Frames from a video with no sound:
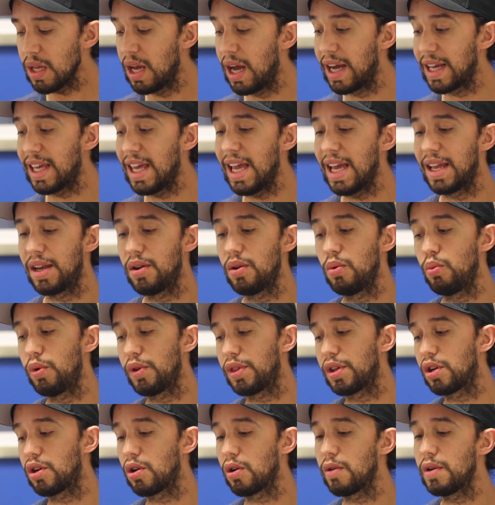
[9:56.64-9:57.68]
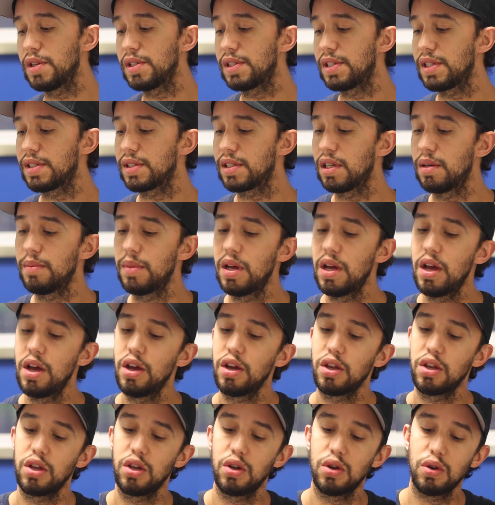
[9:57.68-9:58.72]
Again, with the current system,
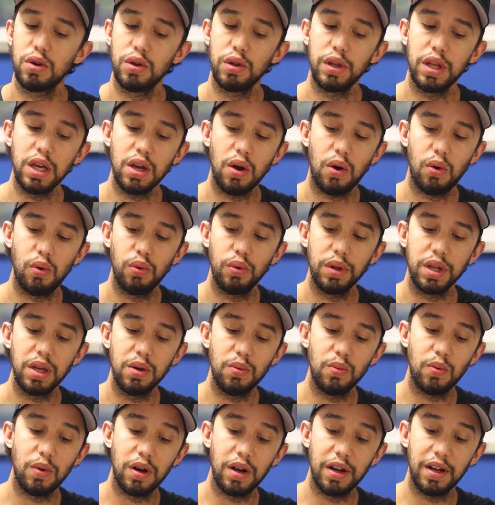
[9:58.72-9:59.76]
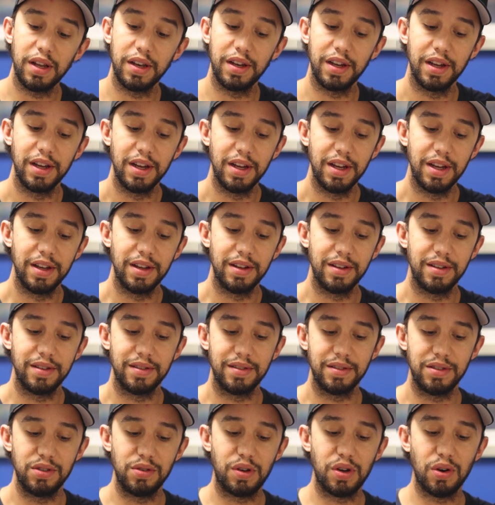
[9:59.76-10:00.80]
you're the only one.
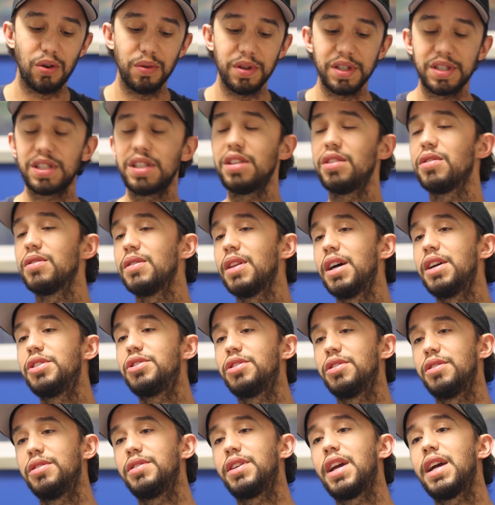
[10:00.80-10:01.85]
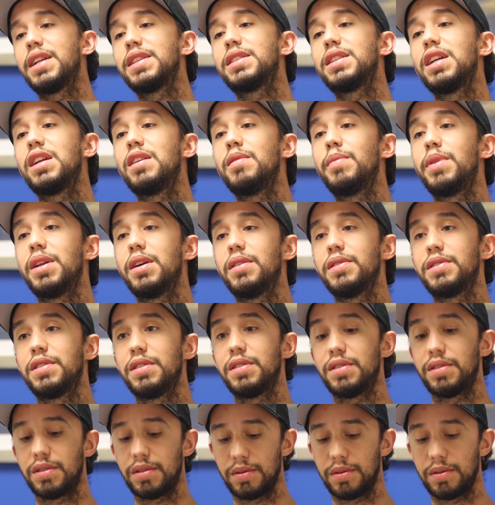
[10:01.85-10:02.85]
You can only see your ledger. You can't see anybody else's,